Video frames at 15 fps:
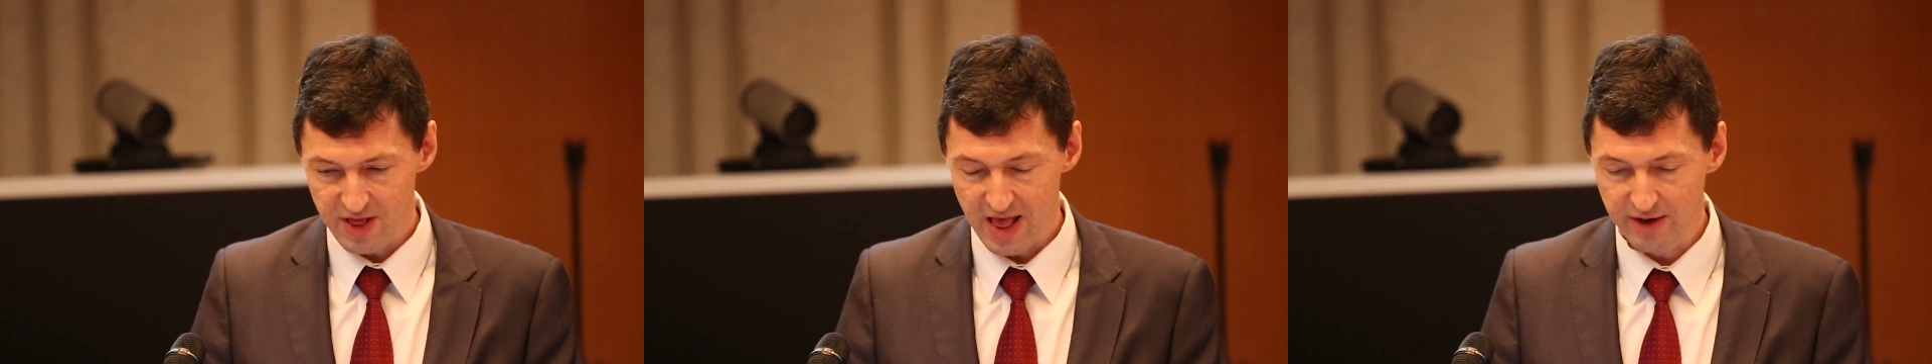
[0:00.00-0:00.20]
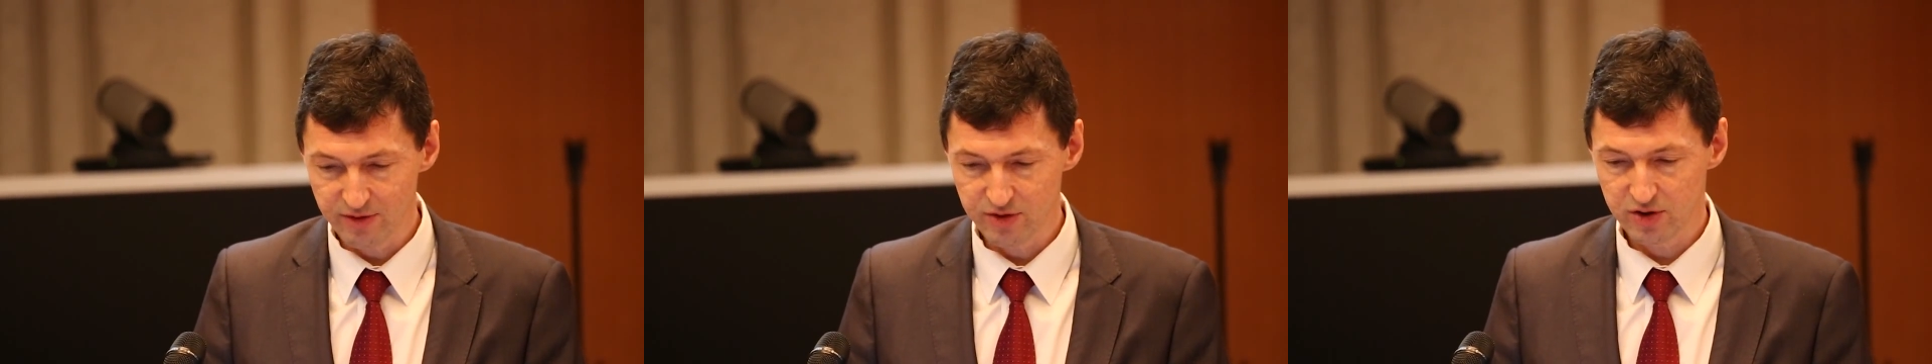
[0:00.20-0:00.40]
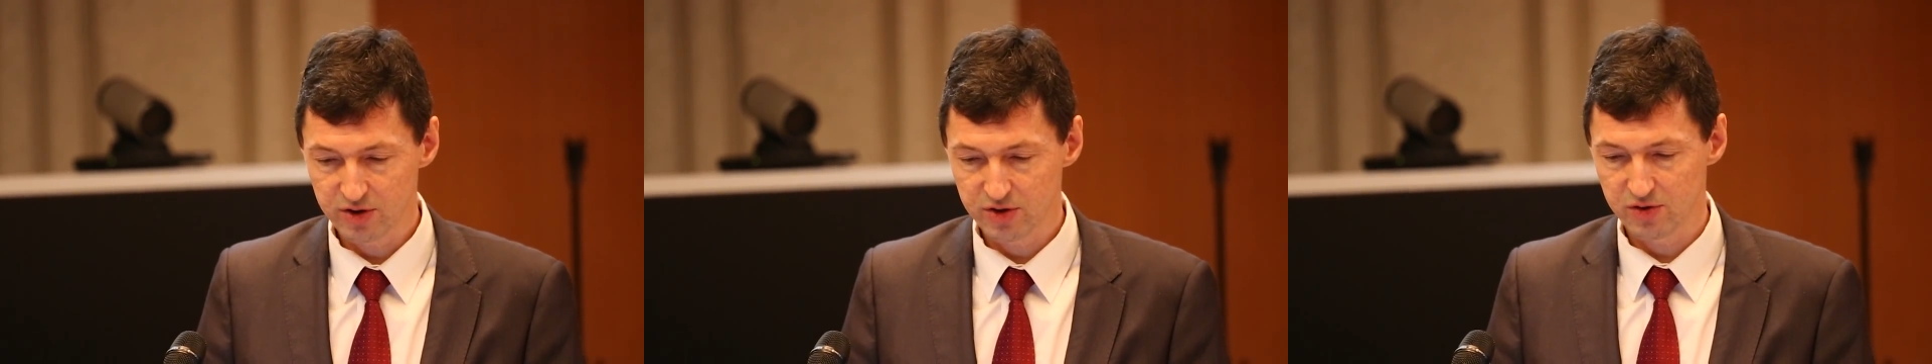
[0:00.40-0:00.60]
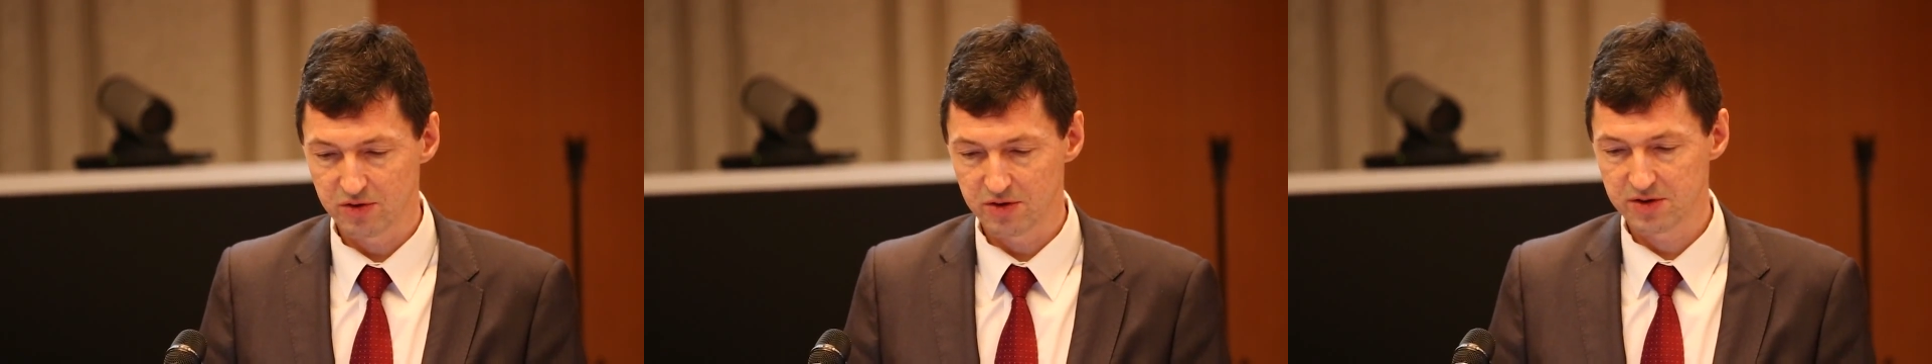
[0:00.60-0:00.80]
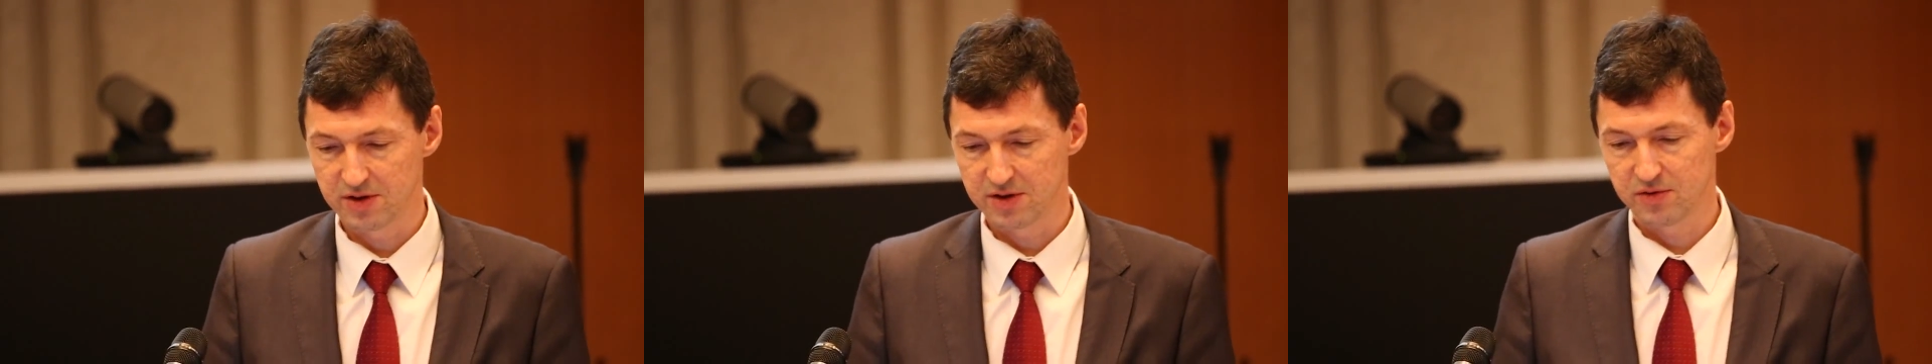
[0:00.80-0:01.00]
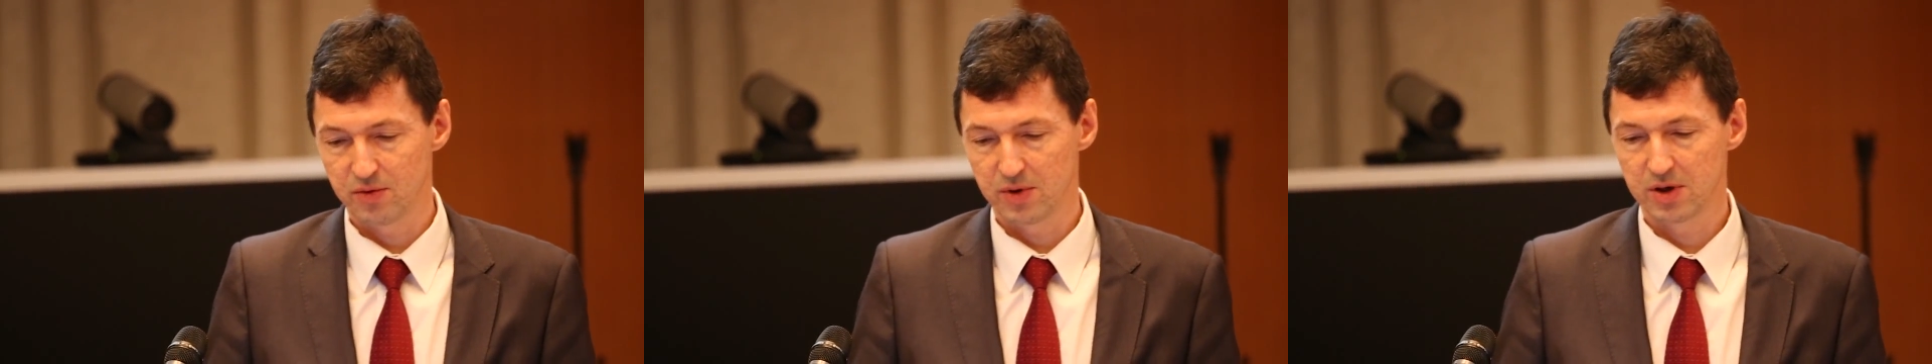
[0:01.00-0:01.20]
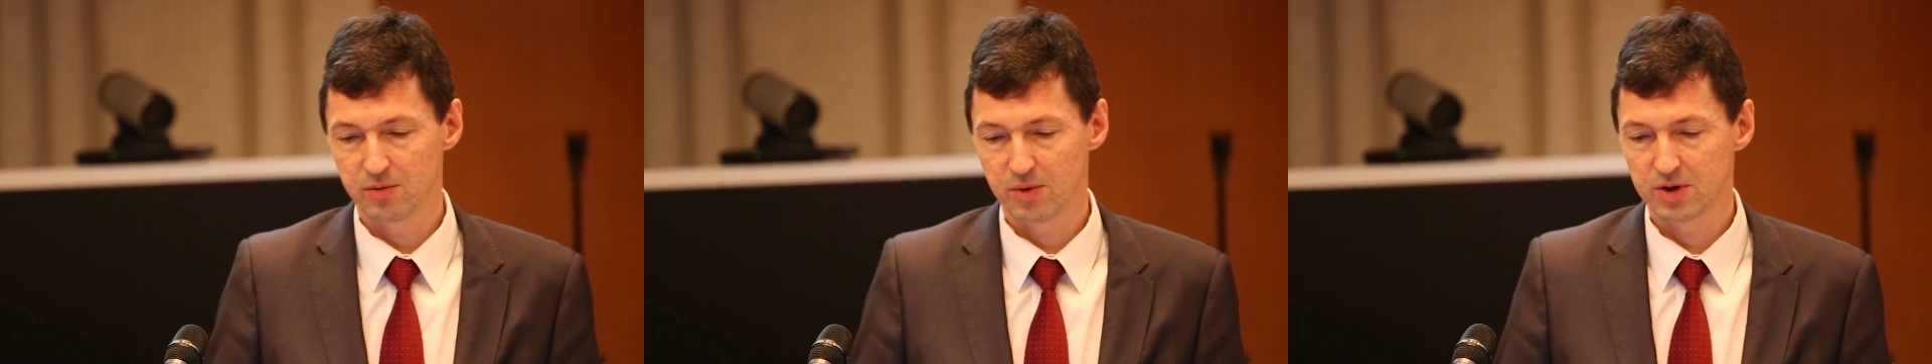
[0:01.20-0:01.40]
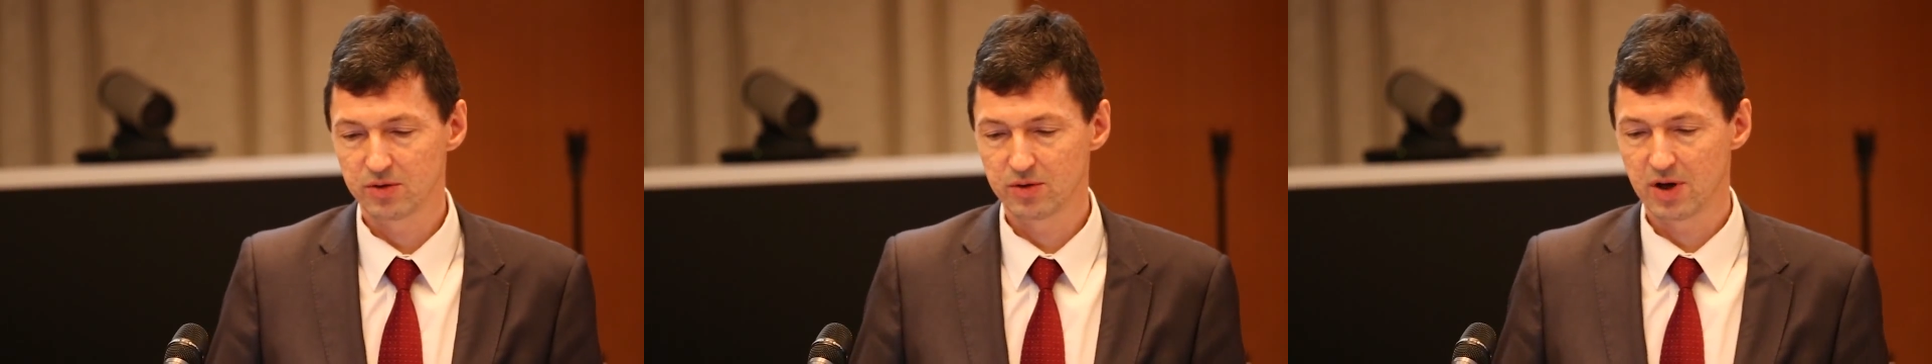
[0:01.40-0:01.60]
language resources,
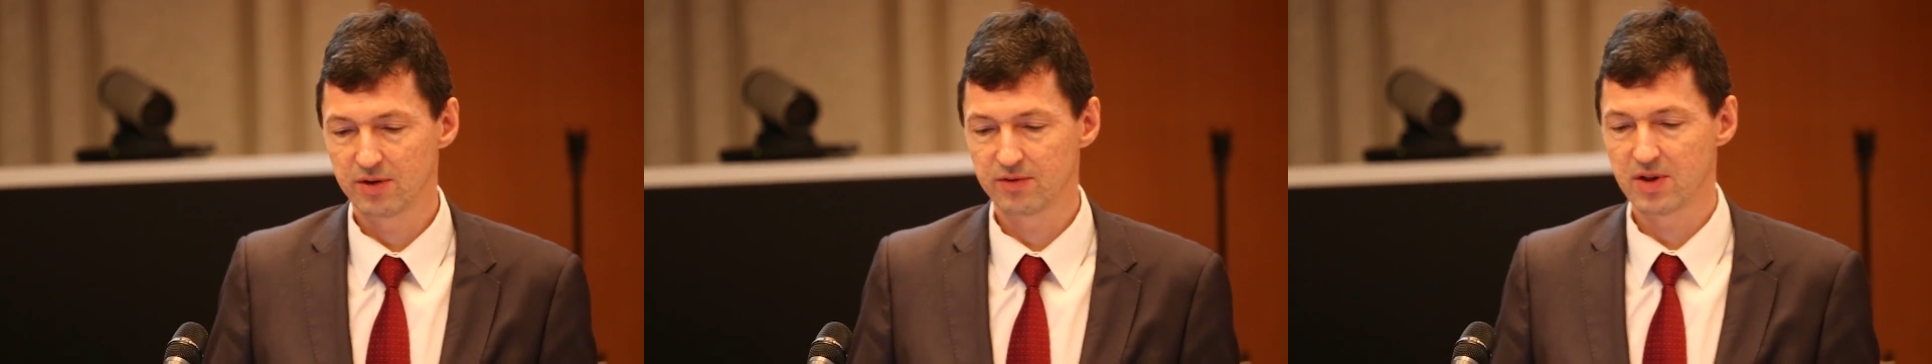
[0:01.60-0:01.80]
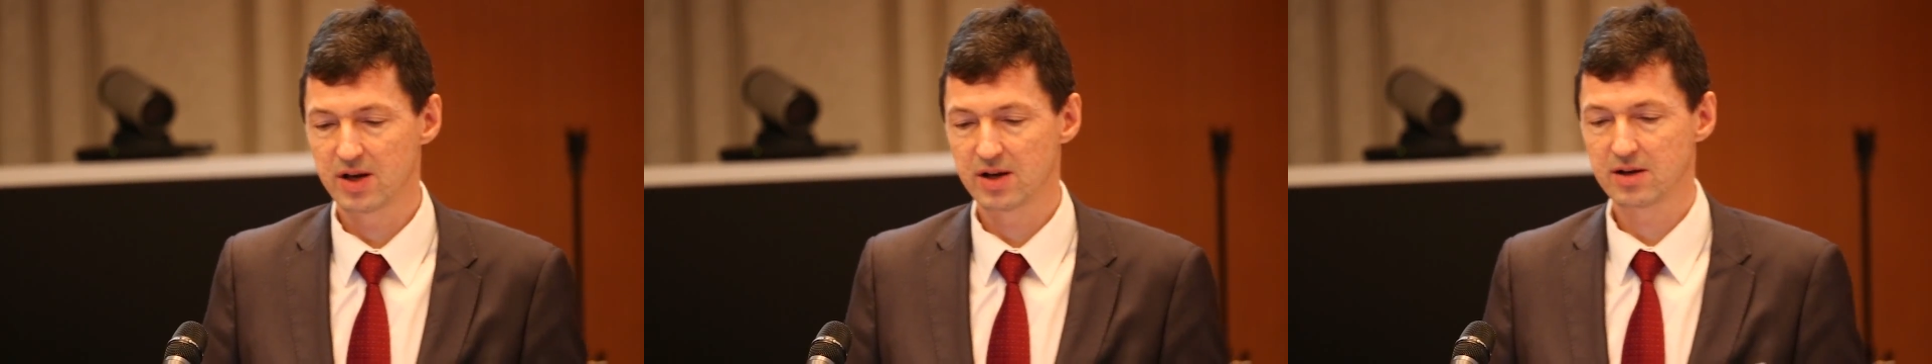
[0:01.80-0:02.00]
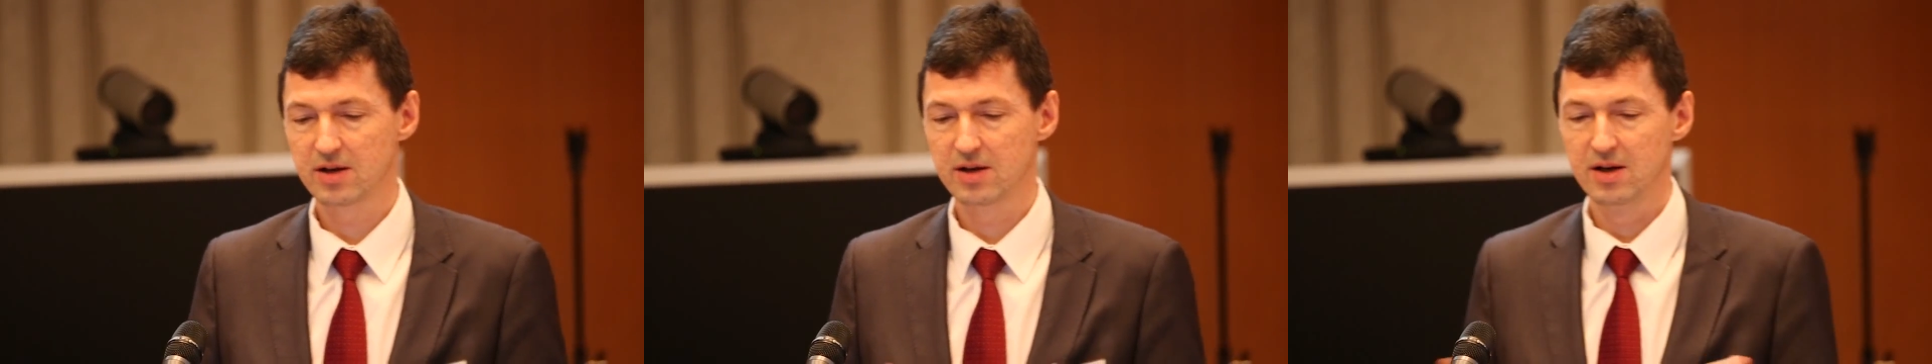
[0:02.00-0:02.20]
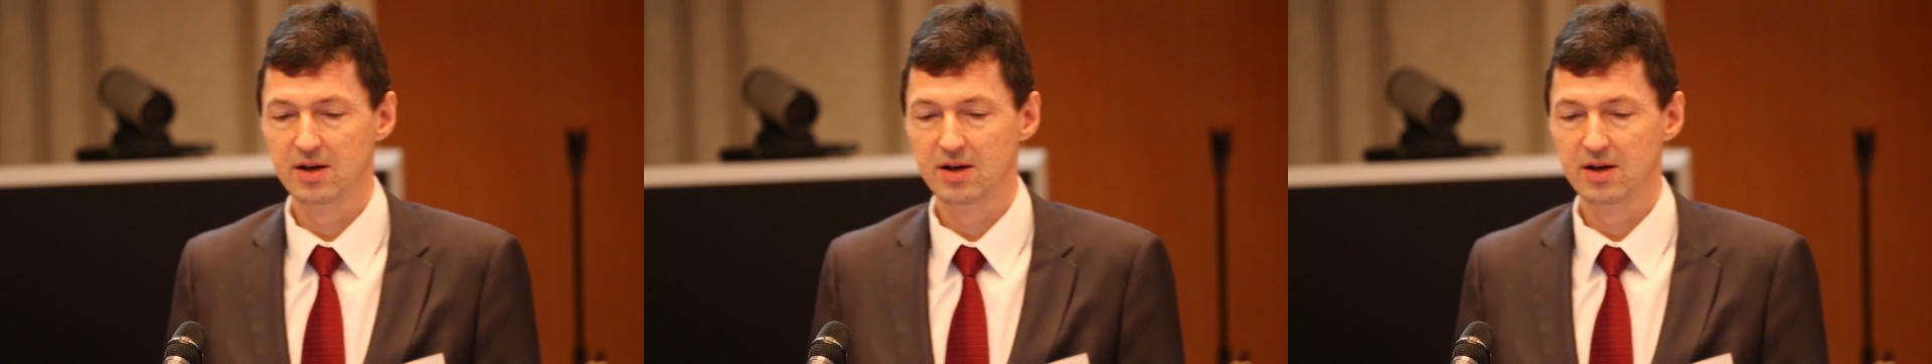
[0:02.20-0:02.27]
we do have like